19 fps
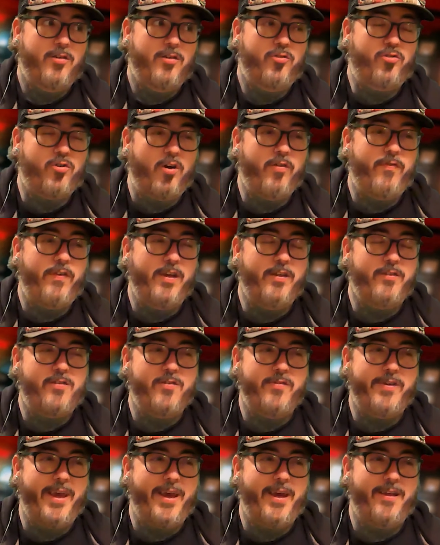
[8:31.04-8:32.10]
trophies you
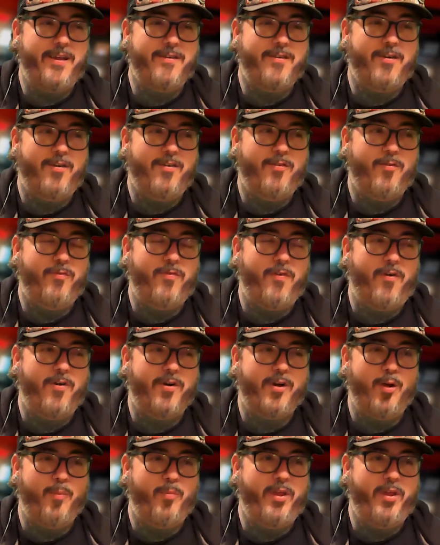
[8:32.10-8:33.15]
get for
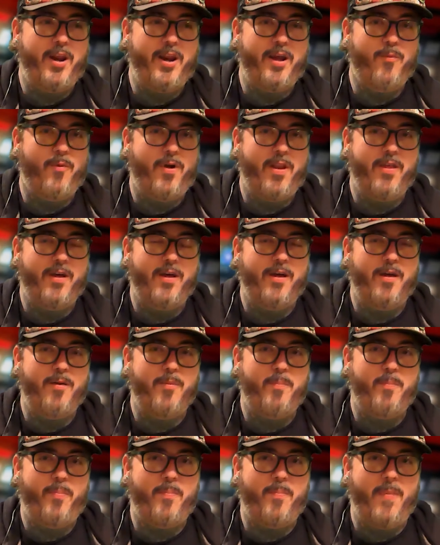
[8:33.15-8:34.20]
completing one of the,
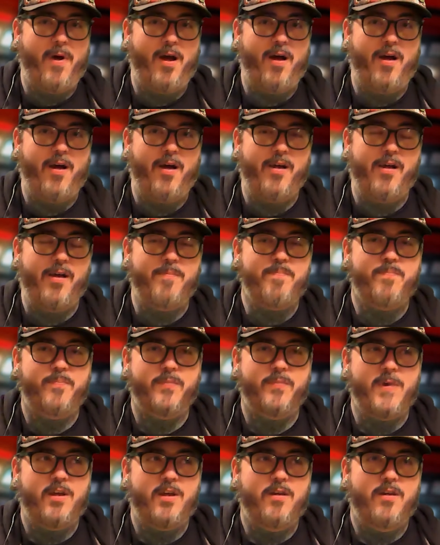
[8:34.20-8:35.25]
I
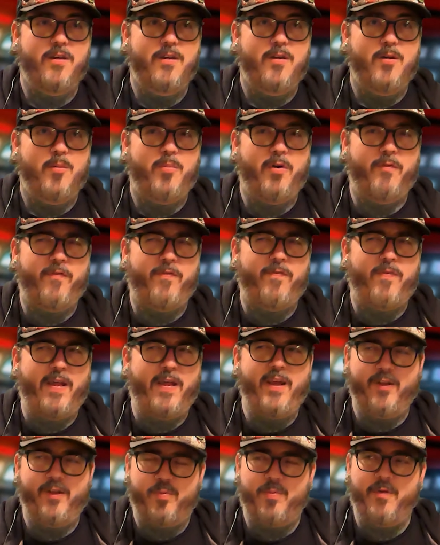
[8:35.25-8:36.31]

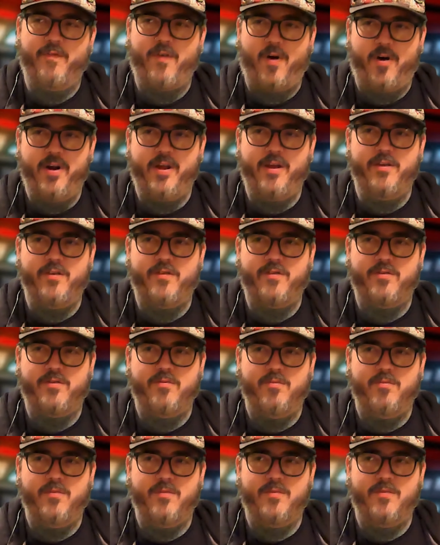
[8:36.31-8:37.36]
think it's Pavarti's
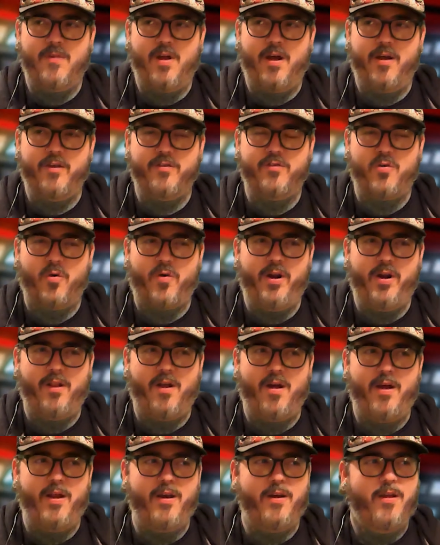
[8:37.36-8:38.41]

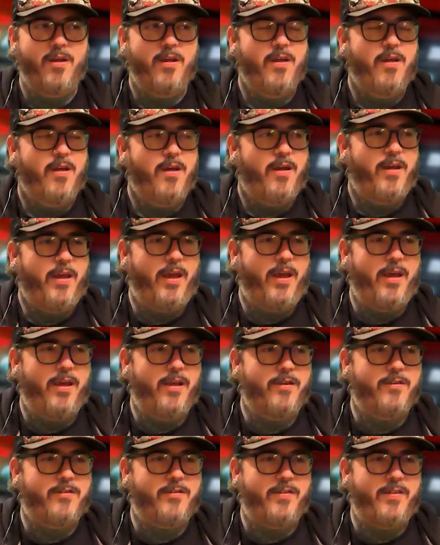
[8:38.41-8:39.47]
storyline,
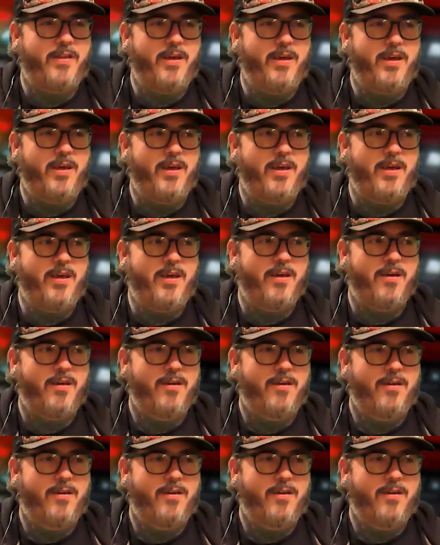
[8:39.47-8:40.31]
is the